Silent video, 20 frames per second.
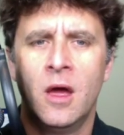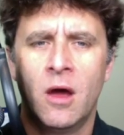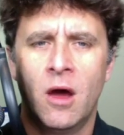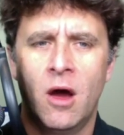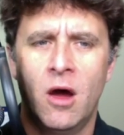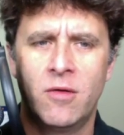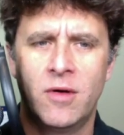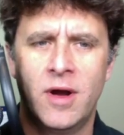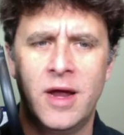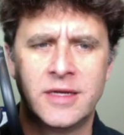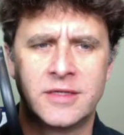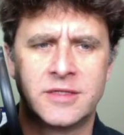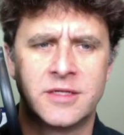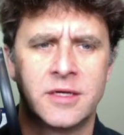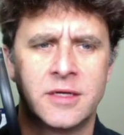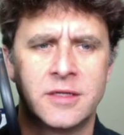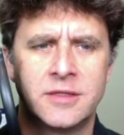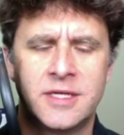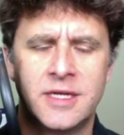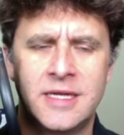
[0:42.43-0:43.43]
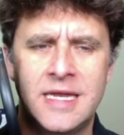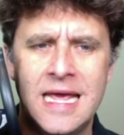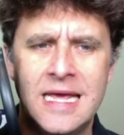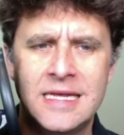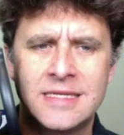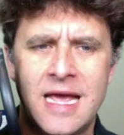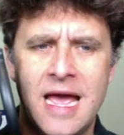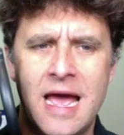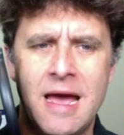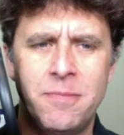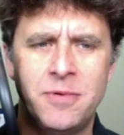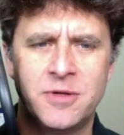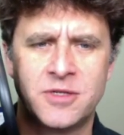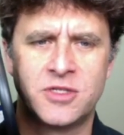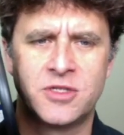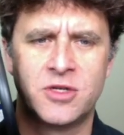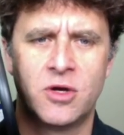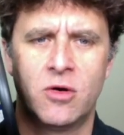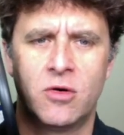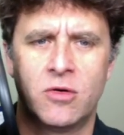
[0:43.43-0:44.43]
All right, today's
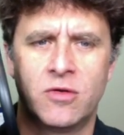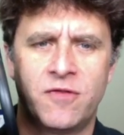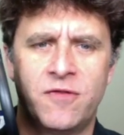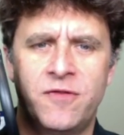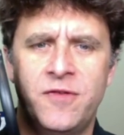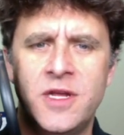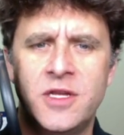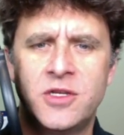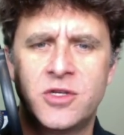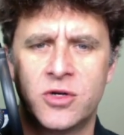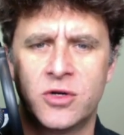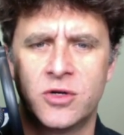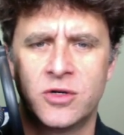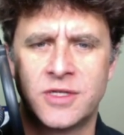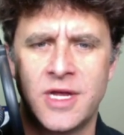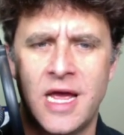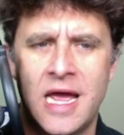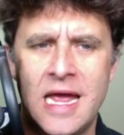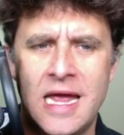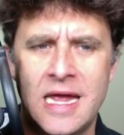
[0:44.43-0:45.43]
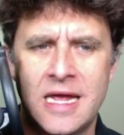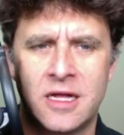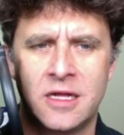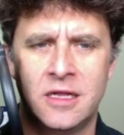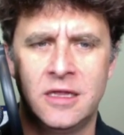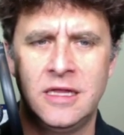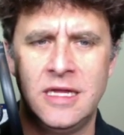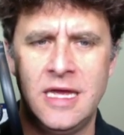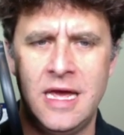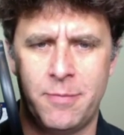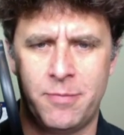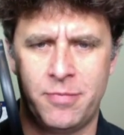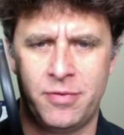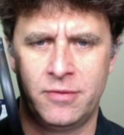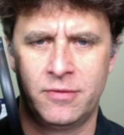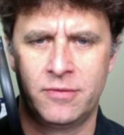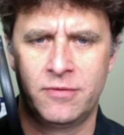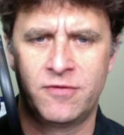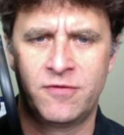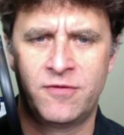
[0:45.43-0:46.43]
episode features a clip
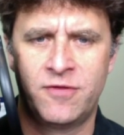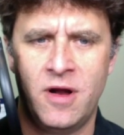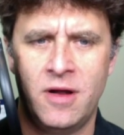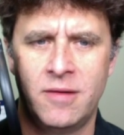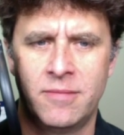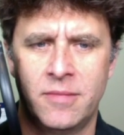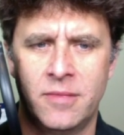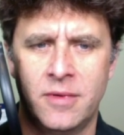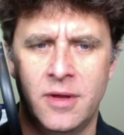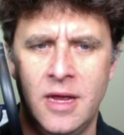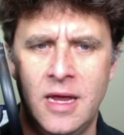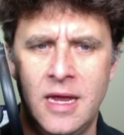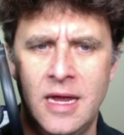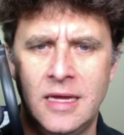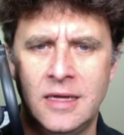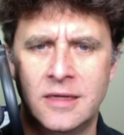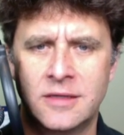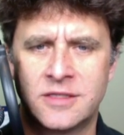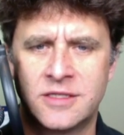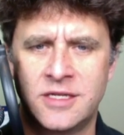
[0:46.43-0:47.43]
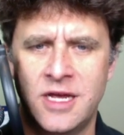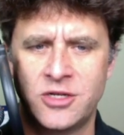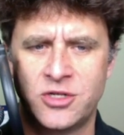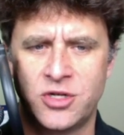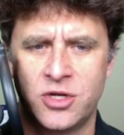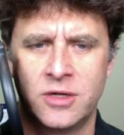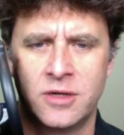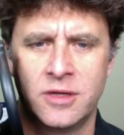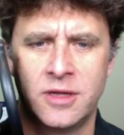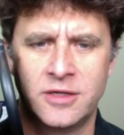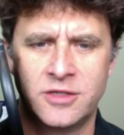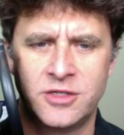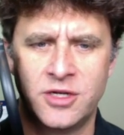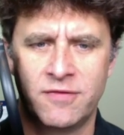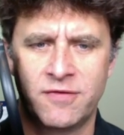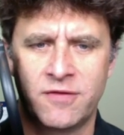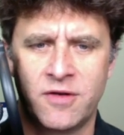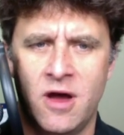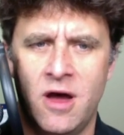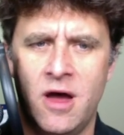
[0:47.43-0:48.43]
from a session that
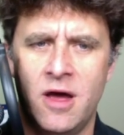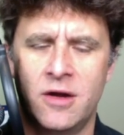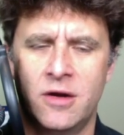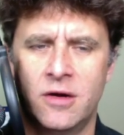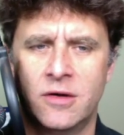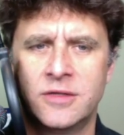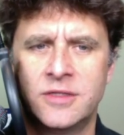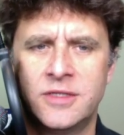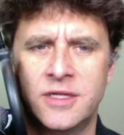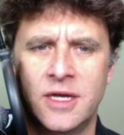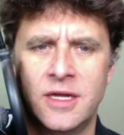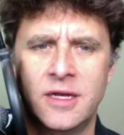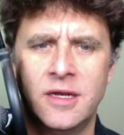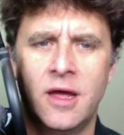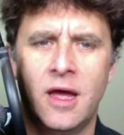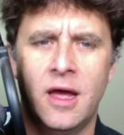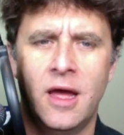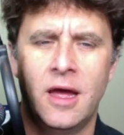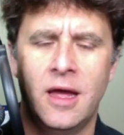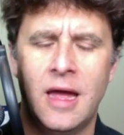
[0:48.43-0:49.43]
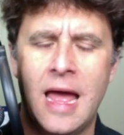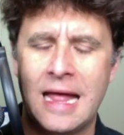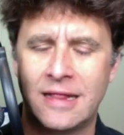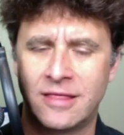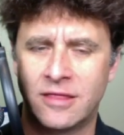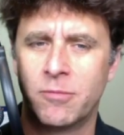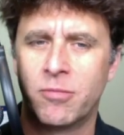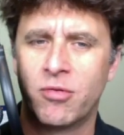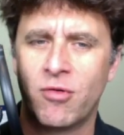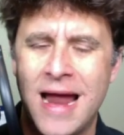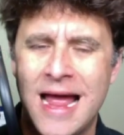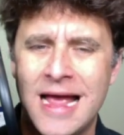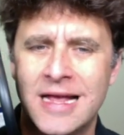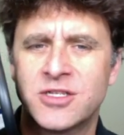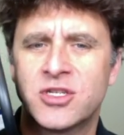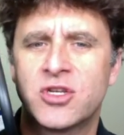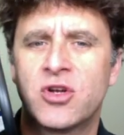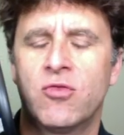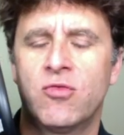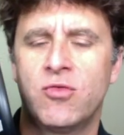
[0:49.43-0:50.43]
Jeff Connor did at the
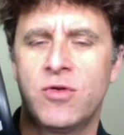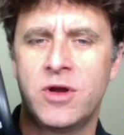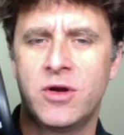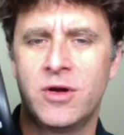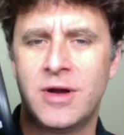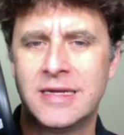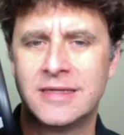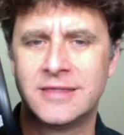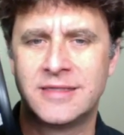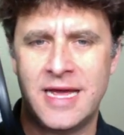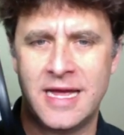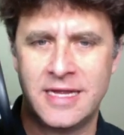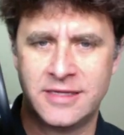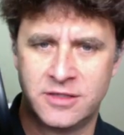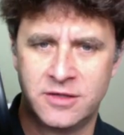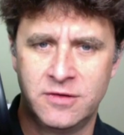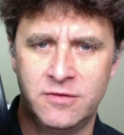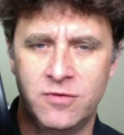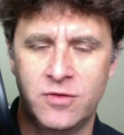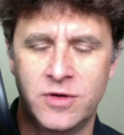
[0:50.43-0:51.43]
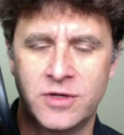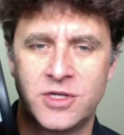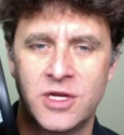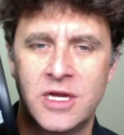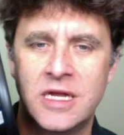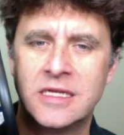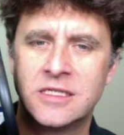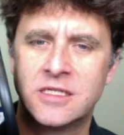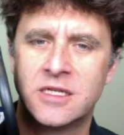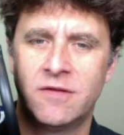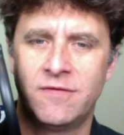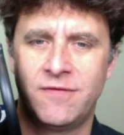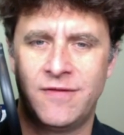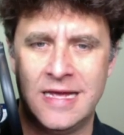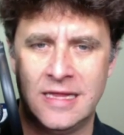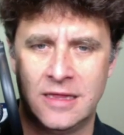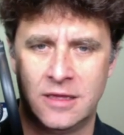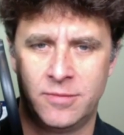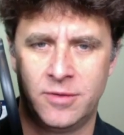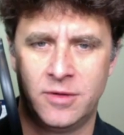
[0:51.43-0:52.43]
Brass Career Intensive, which is
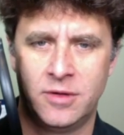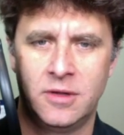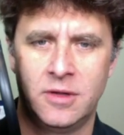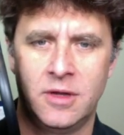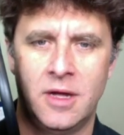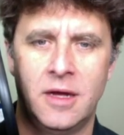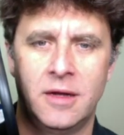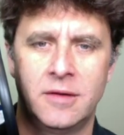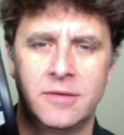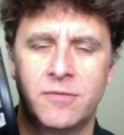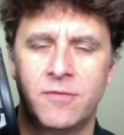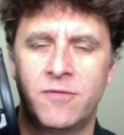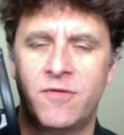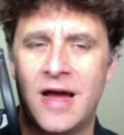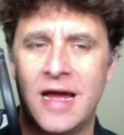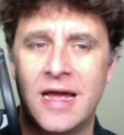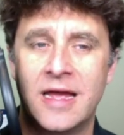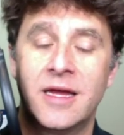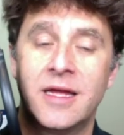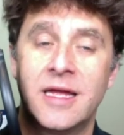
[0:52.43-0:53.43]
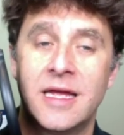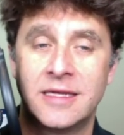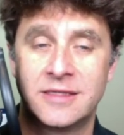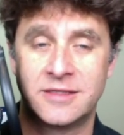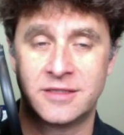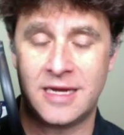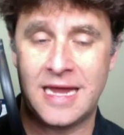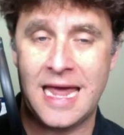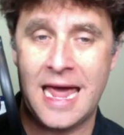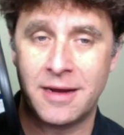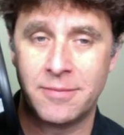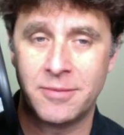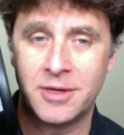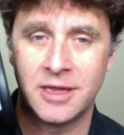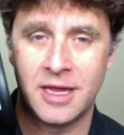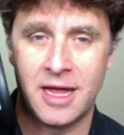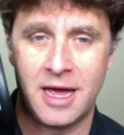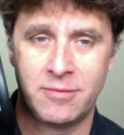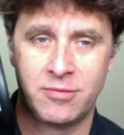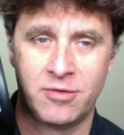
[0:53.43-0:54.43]
available via Hits Academy
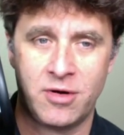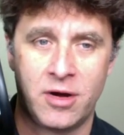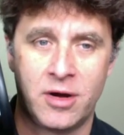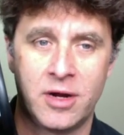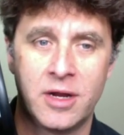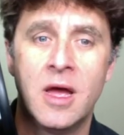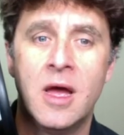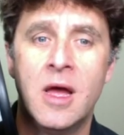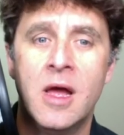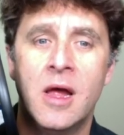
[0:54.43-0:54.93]
Library.